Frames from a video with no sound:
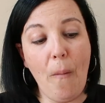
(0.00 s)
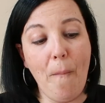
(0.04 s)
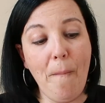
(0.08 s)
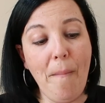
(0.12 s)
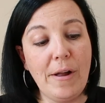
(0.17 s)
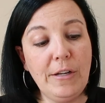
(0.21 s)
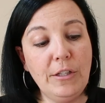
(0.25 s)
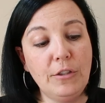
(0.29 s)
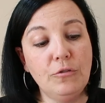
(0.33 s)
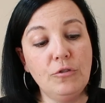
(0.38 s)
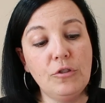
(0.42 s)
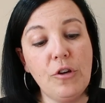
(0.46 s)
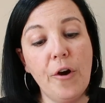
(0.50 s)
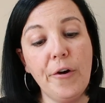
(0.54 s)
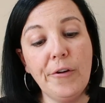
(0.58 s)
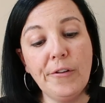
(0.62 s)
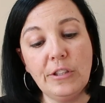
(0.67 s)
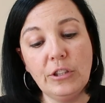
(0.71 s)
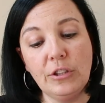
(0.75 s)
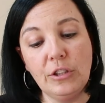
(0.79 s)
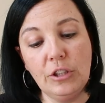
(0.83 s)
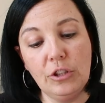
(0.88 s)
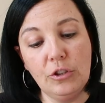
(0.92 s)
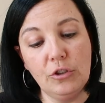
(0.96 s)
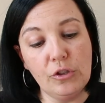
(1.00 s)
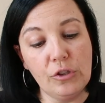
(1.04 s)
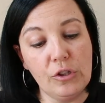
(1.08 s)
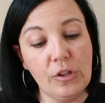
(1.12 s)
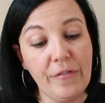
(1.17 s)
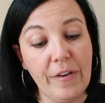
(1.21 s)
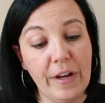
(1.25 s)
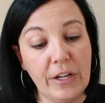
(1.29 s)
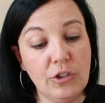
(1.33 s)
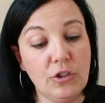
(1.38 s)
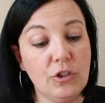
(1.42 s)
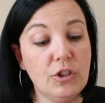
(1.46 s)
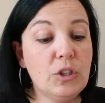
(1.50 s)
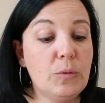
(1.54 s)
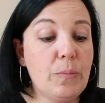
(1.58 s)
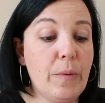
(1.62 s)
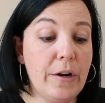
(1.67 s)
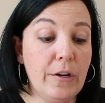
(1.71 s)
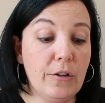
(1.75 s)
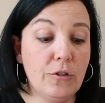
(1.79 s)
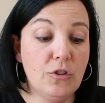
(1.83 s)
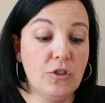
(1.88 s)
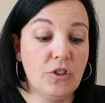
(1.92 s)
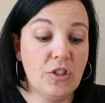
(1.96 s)
But you know that these are the
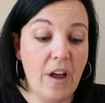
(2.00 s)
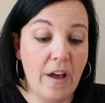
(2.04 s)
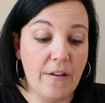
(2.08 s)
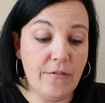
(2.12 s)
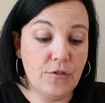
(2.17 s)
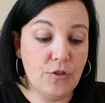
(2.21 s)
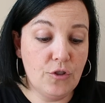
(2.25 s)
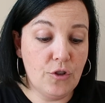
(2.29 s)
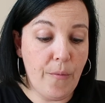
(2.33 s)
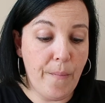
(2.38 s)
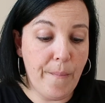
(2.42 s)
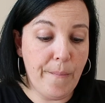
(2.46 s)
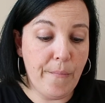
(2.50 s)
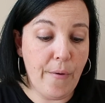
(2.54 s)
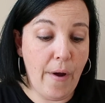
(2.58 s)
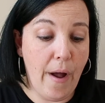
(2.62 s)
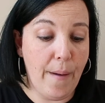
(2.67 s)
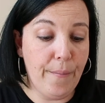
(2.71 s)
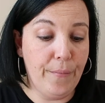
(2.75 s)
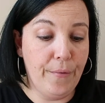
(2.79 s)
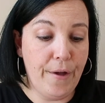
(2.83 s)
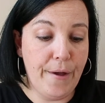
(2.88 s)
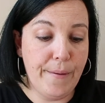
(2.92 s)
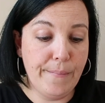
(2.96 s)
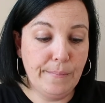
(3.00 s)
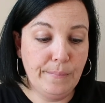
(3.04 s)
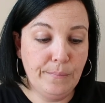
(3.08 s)
Veg-Inspired chefs, probably,